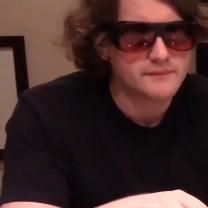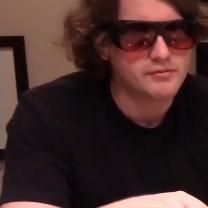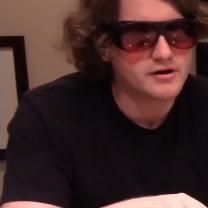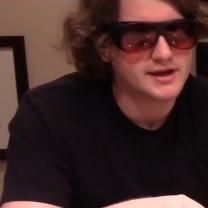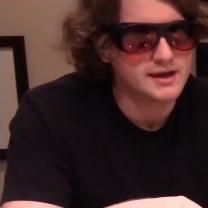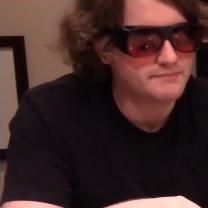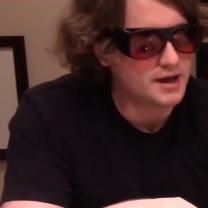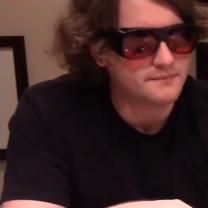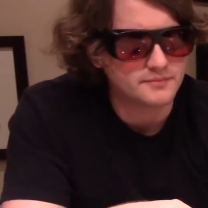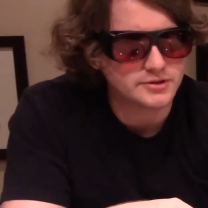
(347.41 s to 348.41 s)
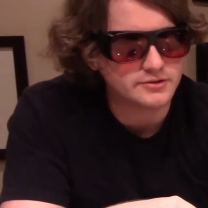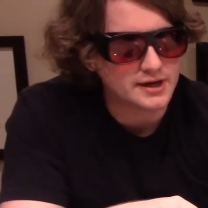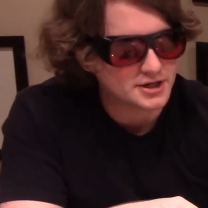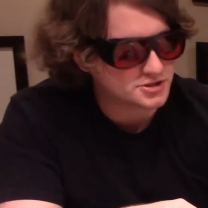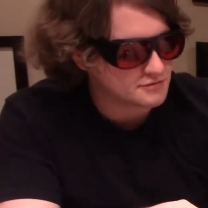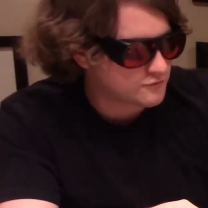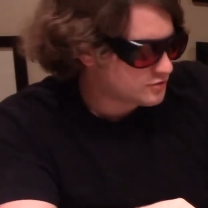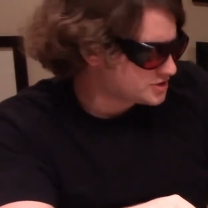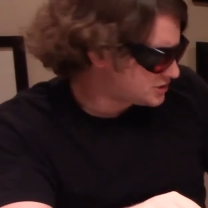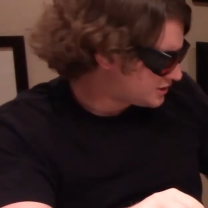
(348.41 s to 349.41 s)
I probably can pop a balloon actually.
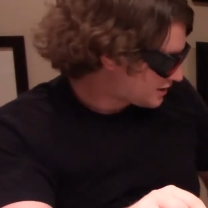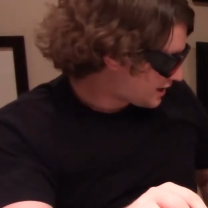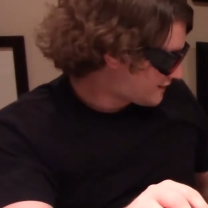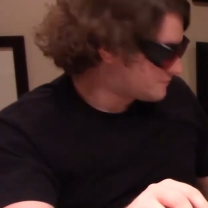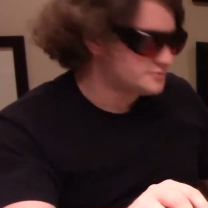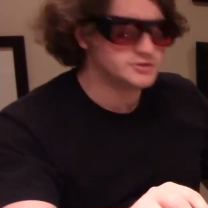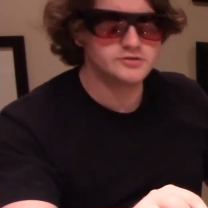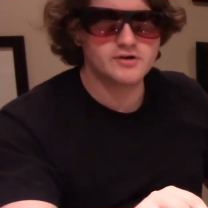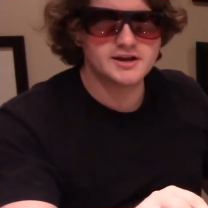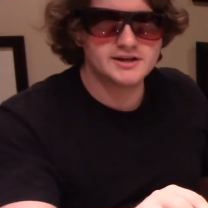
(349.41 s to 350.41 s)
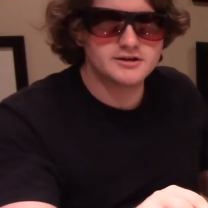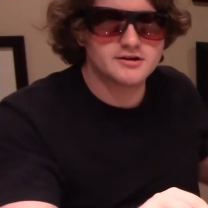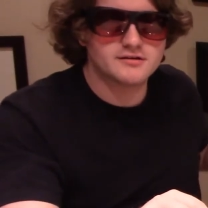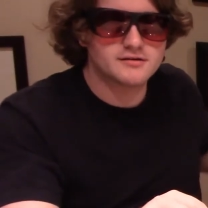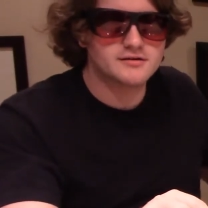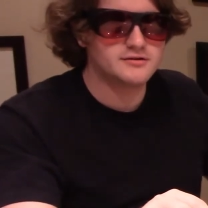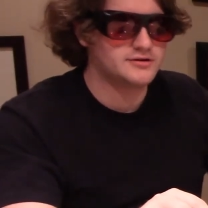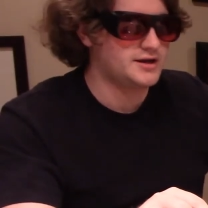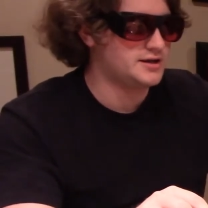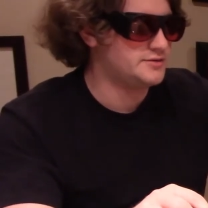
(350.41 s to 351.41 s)
Fortunately, I have a balloon right here. All
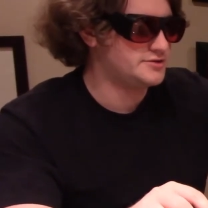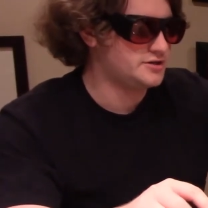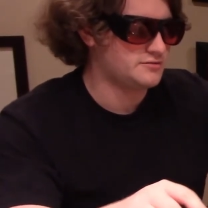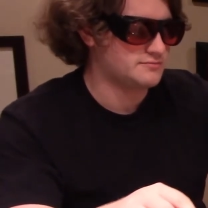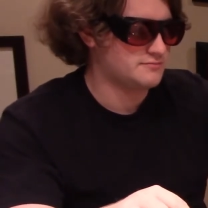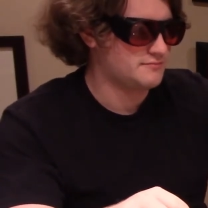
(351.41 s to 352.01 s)
right, here we go.